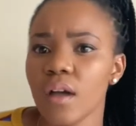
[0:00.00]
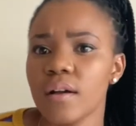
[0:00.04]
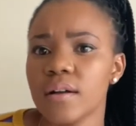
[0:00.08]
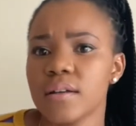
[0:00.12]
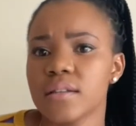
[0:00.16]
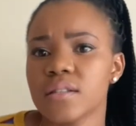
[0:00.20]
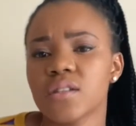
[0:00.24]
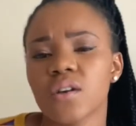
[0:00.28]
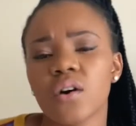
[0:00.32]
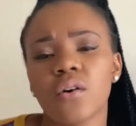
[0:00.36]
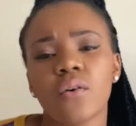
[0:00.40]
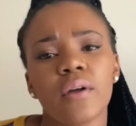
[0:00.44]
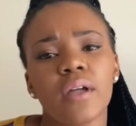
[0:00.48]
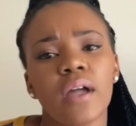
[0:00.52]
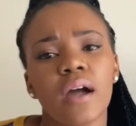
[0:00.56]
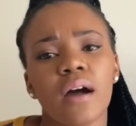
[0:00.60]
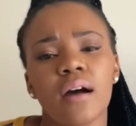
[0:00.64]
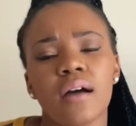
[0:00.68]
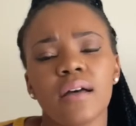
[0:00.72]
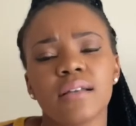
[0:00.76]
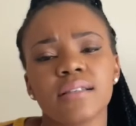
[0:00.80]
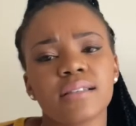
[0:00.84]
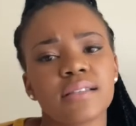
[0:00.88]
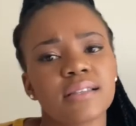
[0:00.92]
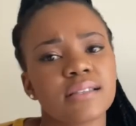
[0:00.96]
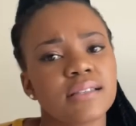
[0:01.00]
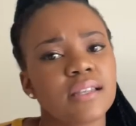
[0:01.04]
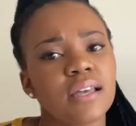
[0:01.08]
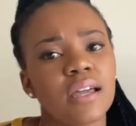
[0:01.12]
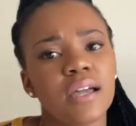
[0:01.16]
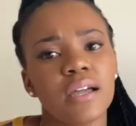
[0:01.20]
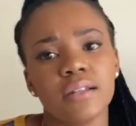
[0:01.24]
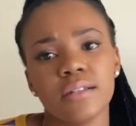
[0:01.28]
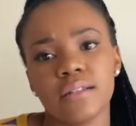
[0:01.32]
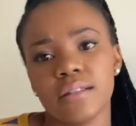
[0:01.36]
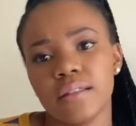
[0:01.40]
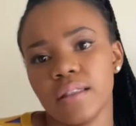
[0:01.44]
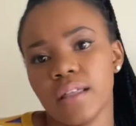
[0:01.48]
So yeah, as I
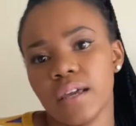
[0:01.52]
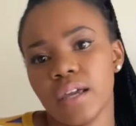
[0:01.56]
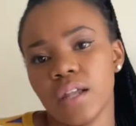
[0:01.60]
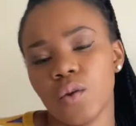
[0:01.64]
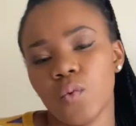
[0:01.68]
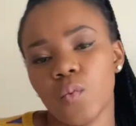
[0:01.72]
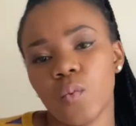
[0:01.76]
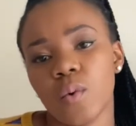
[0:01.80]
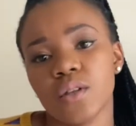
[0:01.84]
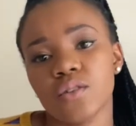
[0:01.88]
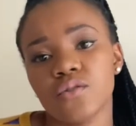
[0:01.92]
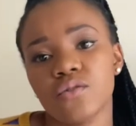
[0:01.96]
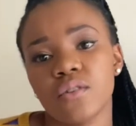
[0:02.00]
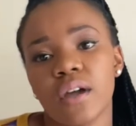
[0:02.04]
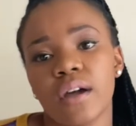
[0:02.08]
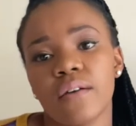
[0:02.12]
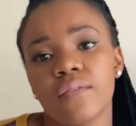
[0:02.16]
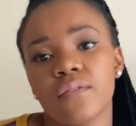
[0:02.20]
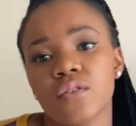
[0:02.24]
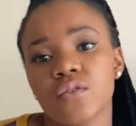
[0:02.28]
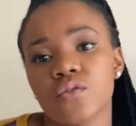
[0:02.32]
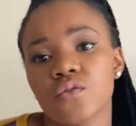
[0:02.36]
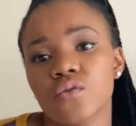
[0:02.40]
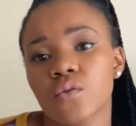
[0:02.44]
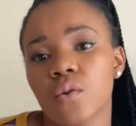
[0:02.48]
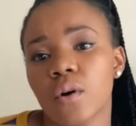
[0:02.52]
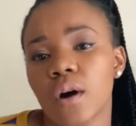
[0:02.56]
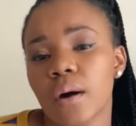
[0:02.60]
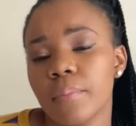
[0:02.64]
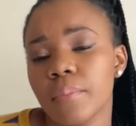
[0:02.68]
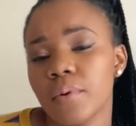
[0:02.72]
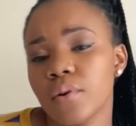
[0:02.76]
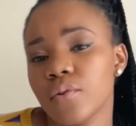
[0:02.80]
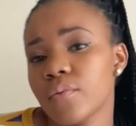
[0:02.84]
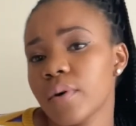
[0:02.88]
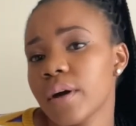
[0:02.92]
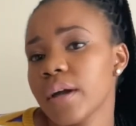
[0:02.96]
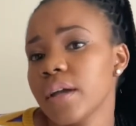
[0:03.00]
said, then once you have your store up
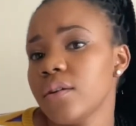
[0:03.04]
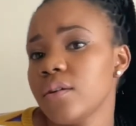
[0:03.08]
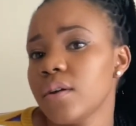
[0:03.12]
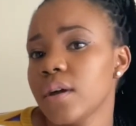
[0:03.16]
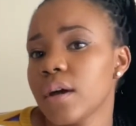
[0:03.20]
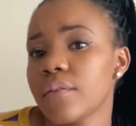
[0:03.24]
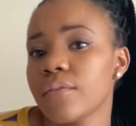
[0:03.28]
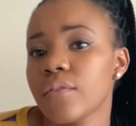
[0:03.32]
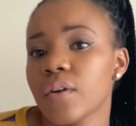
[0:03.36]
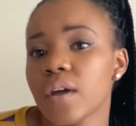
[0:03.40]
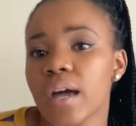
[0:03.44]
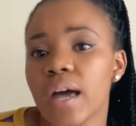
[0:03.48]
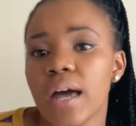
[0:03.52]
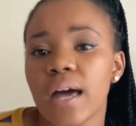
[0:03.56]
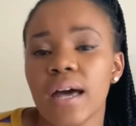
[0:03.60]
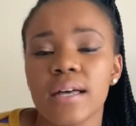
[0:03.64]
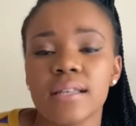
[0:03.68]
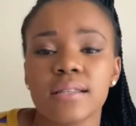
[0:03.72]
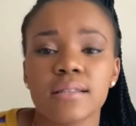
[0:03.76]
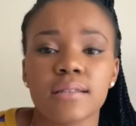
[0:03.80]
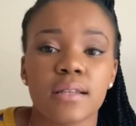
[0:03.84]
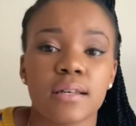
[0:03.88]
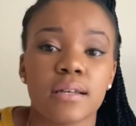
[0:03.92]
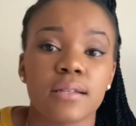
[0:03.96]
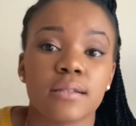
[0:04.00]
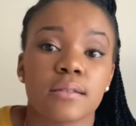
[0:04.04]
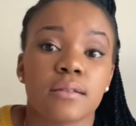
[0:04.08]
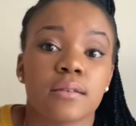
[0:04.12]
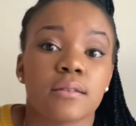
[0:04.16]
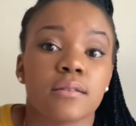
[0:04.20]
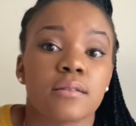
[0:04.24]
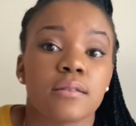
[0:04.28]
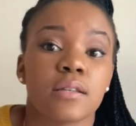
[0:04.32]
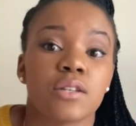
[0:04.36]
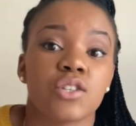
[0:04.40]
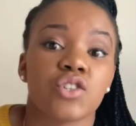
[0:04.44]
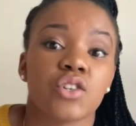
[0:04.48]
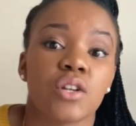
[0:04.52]
and running, you have your ads, that's
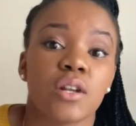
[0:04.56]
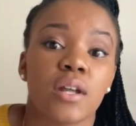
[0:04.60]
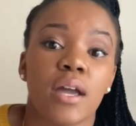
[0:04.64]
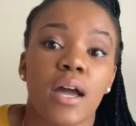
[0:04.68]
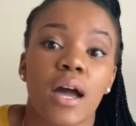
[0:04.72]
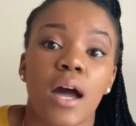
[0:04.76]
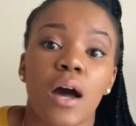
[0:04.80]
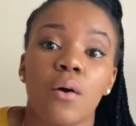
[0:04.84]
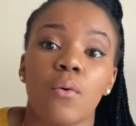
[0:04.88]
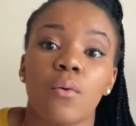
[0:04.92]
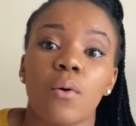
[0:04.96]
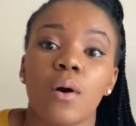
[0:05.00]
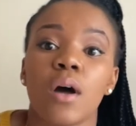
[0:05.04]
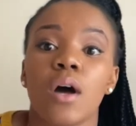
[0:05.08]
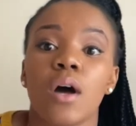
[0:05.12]
essentially how